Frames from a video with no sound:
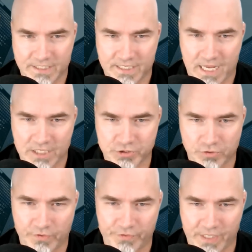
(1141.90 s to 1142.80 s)
into the
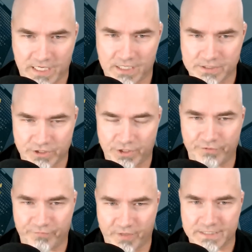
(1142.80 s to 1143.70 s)
national that they can't
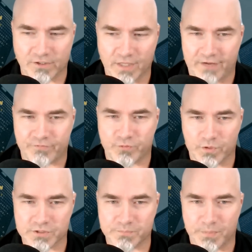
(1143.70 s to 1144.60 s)
solidify till
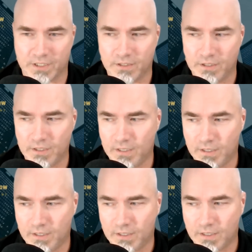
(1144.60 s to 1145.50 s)
afterwards. But
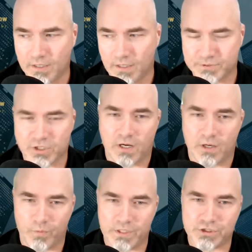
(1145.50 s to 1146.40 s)
I'm
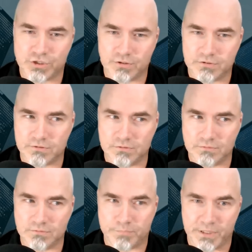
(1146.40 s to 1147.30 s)
sorry, we should
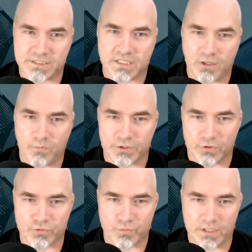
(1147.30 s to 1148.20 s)
be seeing what
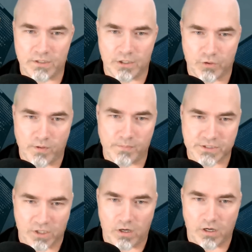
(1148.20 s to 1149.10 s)
those written
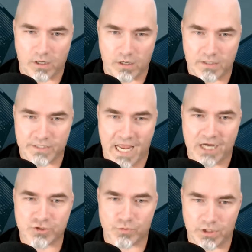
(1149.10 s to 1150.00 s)
agreements are, the
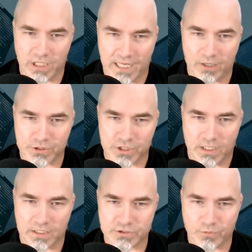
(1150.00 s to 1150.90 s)
actual language
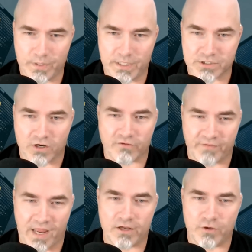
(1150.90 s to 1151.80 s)
on it, so we can start
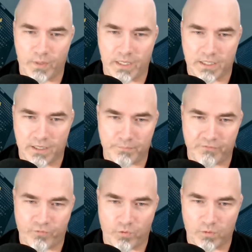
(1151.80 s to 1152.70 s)
evaluating it
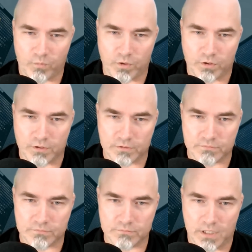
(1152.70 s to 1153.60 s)
before we're
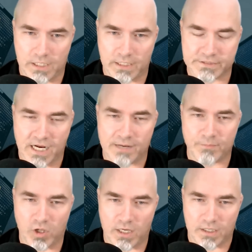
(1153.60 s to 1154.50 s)
on a
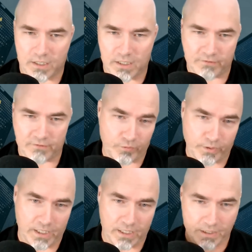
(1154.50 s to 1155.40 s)
time clock on
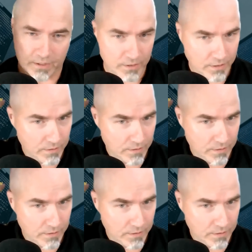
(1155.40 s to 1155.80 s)
voting on it.